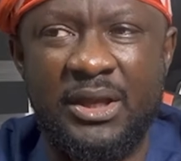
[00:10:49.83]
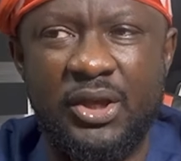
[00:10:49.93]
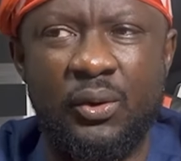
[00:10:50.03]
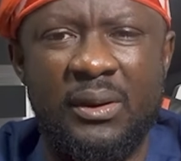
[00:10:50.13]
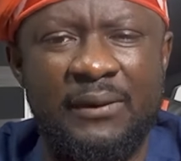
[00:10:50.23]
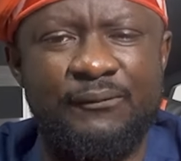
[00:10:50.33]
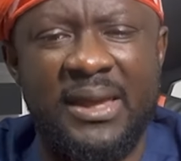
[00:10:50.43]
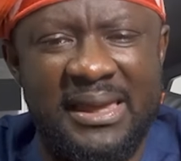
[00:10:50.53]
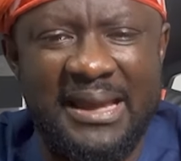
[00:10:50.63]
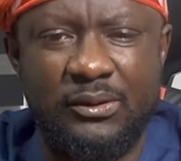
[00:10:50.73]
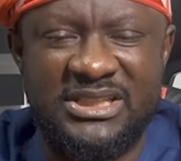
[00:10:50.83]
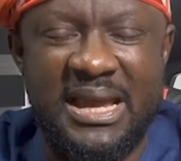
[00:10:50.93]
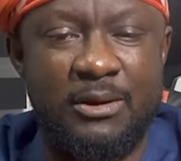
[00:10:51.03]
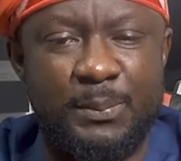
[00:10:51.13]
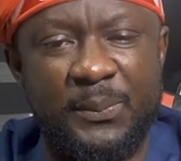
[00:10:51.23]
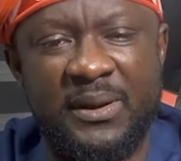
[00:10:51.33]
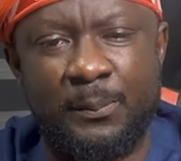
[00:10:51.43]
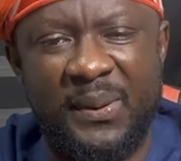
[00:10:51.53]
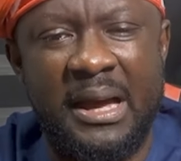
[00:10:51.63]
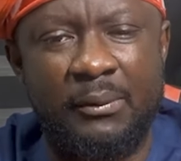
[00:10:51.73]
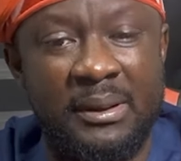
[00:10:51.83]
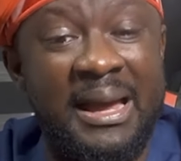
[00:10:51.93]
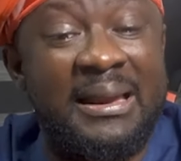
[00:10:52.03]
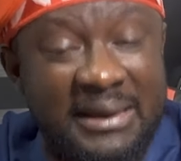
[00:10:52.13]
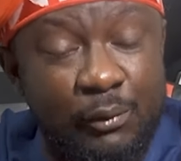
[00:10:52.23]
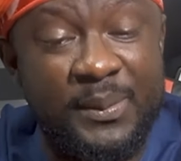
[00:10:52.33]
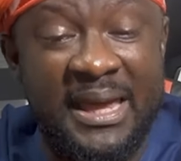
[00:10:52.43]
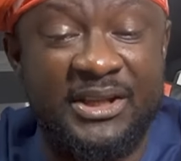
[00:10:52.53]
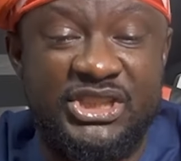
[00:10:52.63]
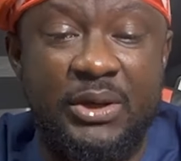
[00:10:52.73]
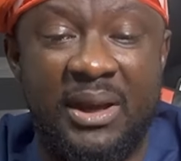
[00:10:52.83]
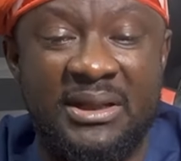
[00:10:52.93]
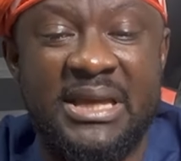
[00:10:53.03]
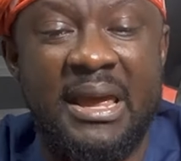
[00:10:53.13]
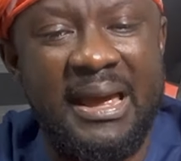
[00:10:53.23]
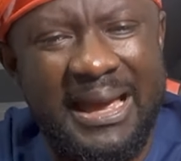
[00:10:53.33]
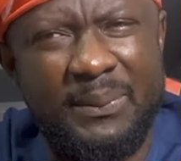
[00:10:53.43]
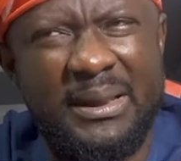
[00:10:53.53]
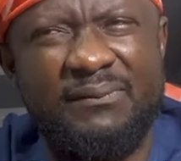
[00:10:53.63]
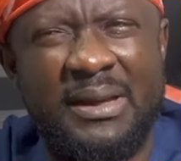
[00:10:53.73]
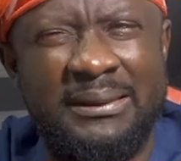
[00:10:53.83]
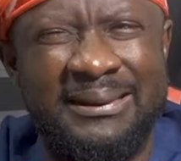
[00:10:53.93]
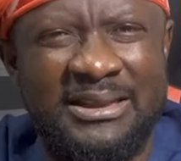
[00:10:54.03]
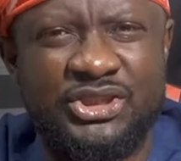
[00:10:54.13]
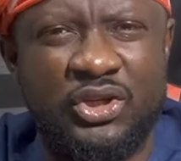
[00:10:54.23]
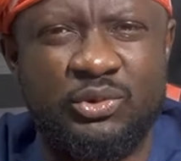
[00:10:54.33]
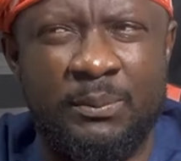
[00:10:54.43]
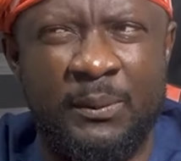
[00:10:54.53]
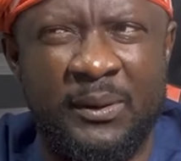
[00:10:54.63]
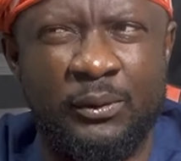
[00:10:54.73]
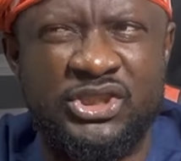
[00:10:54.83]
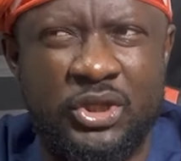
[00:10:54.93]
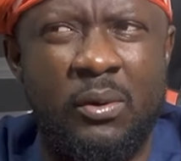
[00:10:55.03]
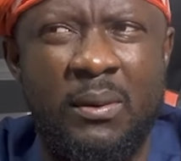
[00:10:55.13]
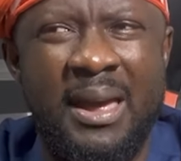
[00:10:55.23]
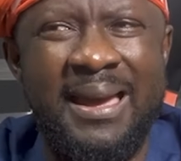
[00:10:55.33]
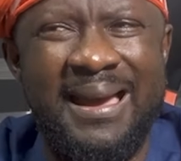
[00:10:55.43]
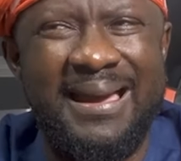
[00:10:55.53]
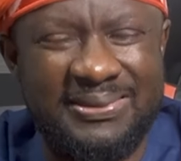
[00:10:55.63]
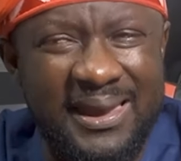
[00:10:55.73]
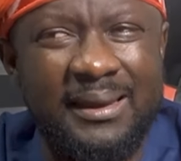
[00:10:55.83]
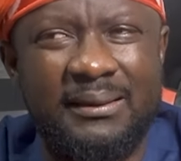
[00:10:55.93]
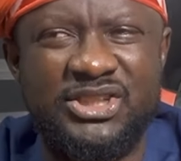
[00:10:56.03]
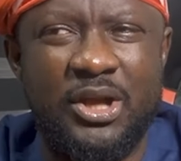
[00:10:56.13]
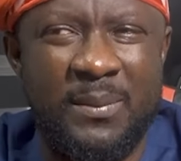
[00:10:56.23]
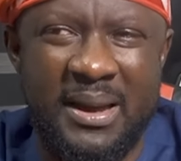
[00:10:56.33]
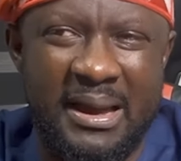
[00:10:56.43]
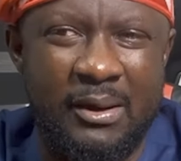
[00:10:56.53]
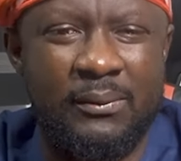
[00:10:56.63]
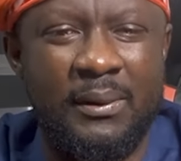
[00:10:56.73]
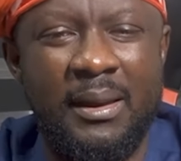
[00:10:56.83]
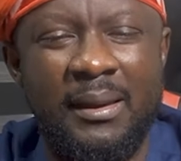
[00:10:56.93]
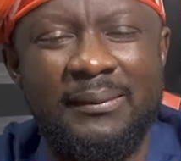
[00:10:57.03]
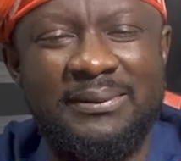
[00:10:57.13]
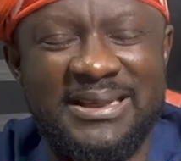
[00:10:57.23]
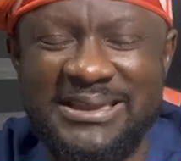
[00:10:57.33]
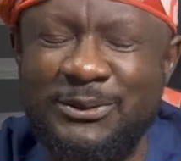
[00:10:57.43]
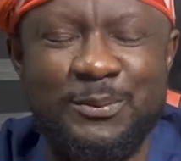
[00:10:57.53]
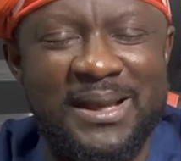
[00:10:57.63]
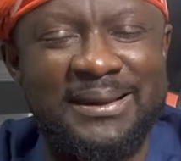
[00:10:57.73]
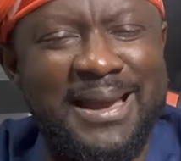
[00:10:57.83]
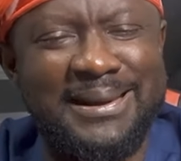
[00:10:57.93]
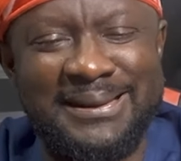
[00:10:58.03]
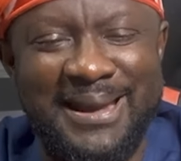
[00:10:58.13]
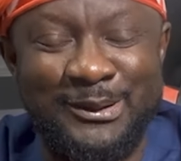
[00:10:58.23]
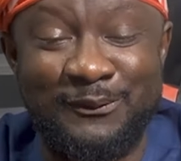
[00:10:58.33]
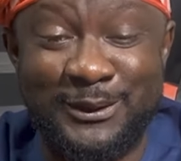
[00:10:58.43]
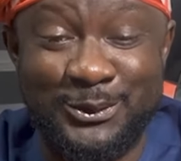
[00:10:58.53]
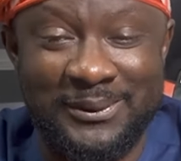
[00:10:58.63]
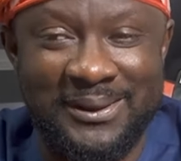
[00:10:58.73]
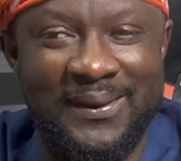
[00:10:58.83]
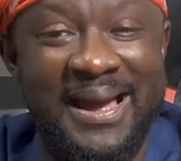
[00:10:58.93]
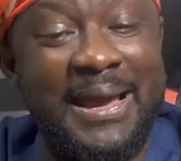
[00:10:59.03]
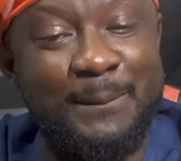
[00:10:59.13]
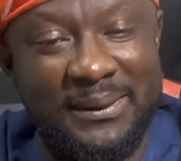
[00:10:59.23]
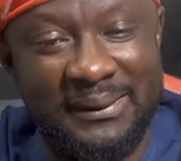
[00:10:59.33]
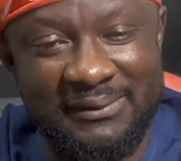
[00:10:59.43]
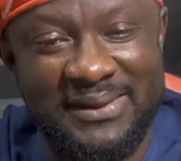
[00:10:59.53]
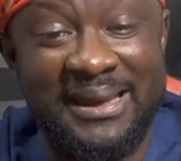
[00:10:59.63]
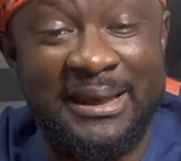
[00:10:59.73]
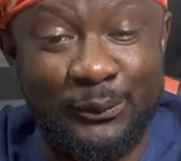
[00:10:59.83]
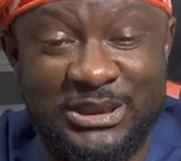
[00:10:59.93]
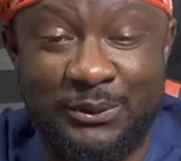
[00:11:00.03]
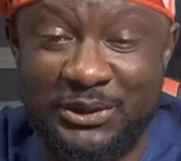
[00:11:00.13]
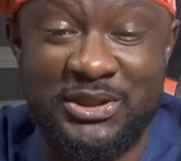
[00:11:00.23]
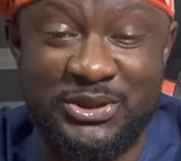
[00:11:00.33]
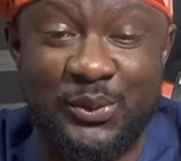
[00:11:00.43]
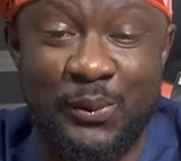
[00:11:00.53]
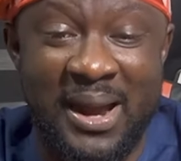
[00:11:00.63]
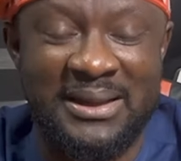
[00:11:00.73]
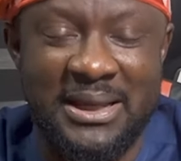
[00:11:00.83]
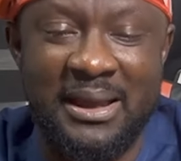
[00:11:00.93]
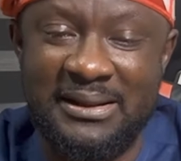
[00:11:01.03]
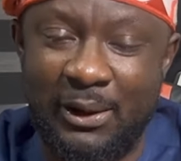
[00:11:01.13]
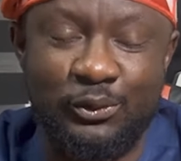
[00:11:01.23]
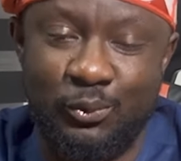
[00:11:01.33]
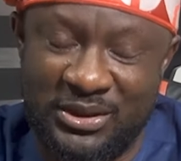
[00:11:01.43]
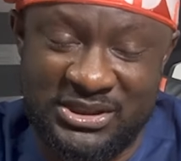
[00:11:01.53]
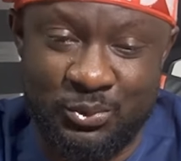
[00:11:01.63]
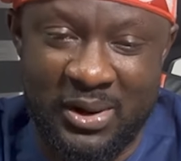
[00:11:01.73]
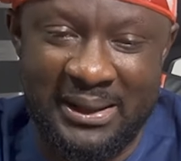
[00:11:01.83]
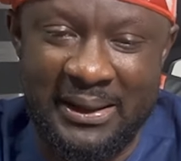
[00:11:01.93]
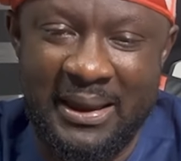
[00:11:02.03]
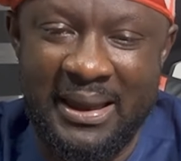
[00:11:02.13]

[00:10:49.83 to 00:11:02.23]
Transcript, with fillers: You know, if we get those kind of people in power and they will be Nigerians, I believe our nations will be built. So I think somehow there seems to be a light at the end of the tunnel. I believe that a generation is going to rise that will do what is right.